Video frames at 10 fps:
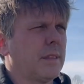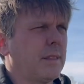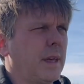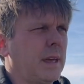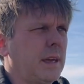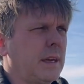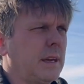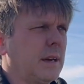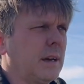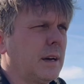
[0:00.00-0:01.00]

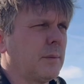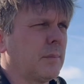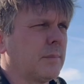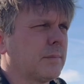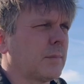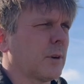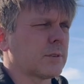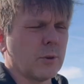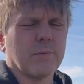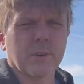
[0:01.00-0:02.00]
they are
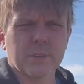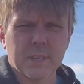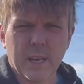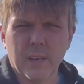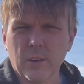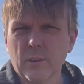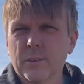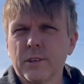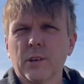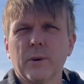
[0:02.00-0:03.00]
so versatile.
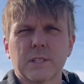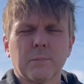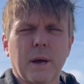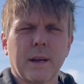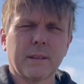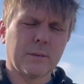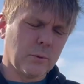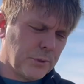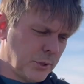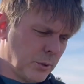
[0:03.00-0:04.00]
You know, it's a bike
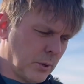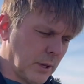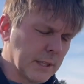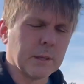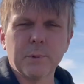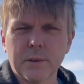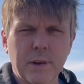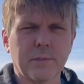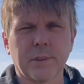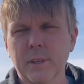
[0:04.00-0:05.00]
that will do a little bit
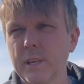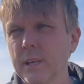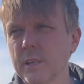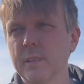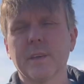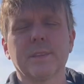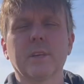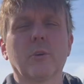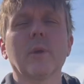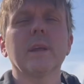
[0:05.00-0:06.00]
of everything and
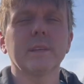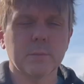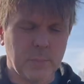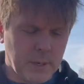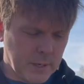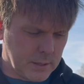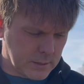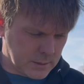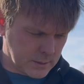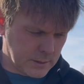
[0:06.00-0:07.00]
nothing great, but
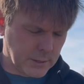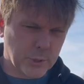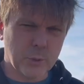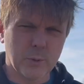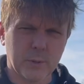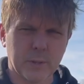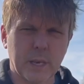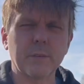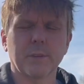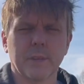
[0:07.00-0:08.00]
it'll do
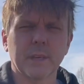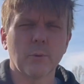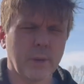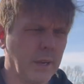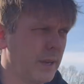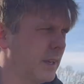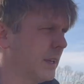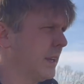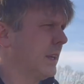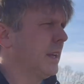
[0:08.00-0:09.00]
everything okay.
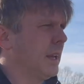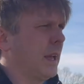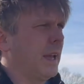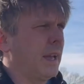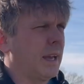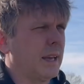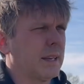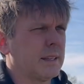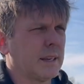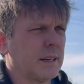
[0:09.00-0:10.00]

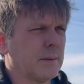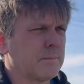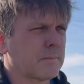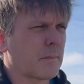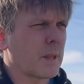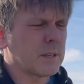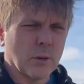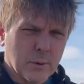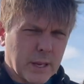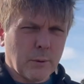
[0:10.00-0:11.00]
And
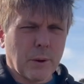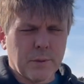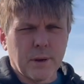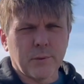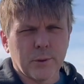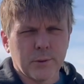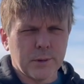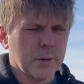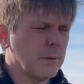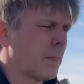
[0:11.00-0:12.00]
so anyway, without further
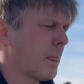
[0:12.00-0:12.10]
ado,